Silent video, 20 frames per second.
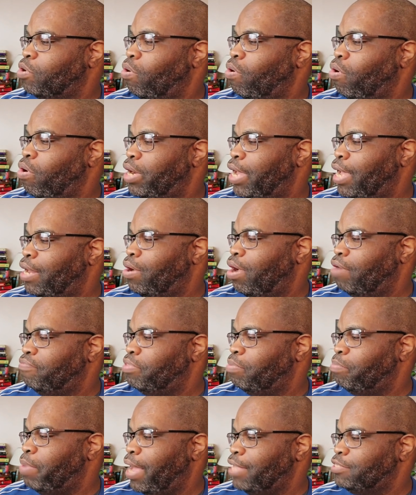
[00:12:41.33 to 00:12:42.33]
on and off
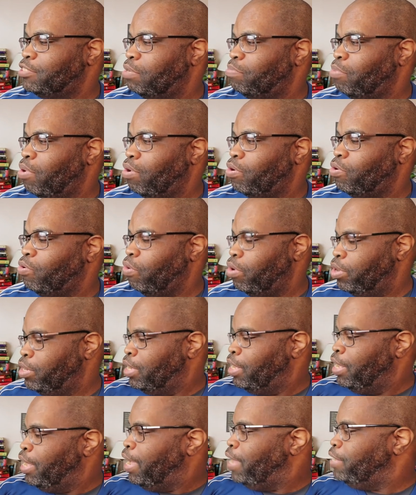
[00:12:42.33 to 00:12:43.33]
the basketball court.
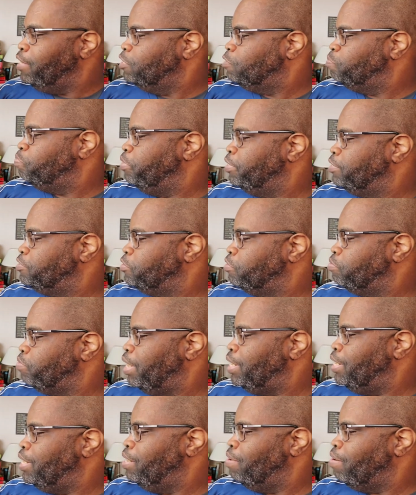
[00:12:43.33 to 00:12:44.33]
And this picture
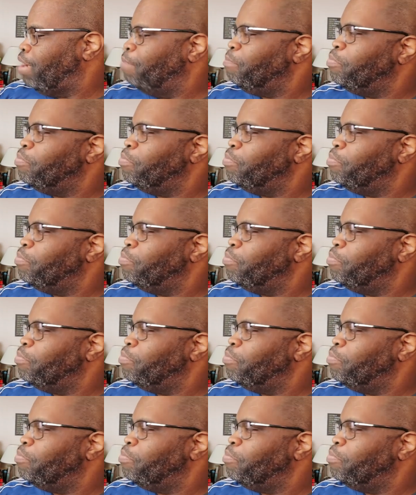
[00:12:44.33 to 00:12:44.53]
right here, I